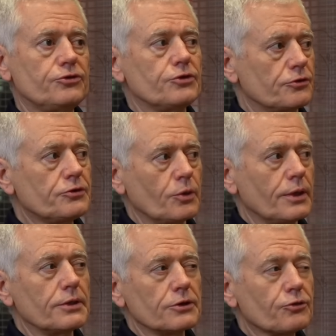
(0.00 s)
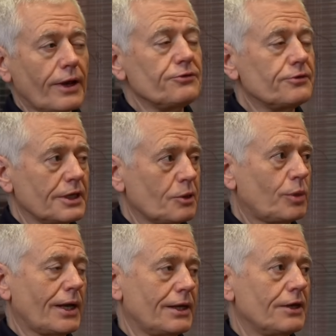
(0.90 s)
just doing the transiting
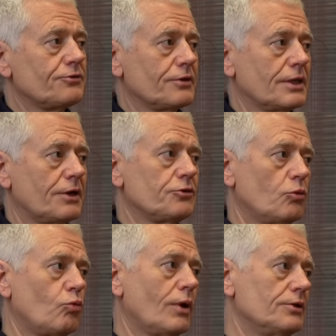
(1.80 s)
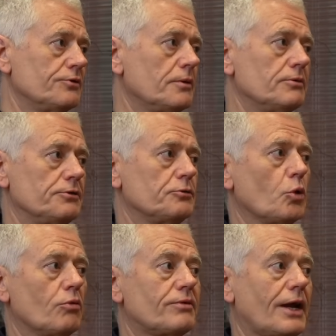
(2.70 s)
planets, and that's a relatively
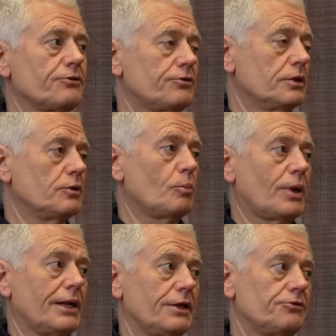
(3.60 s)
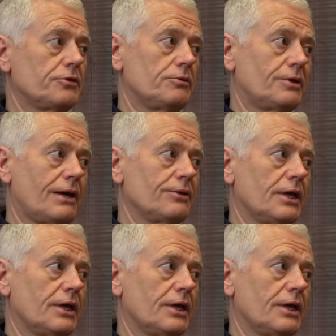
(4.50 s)
small fraction of the planets that are out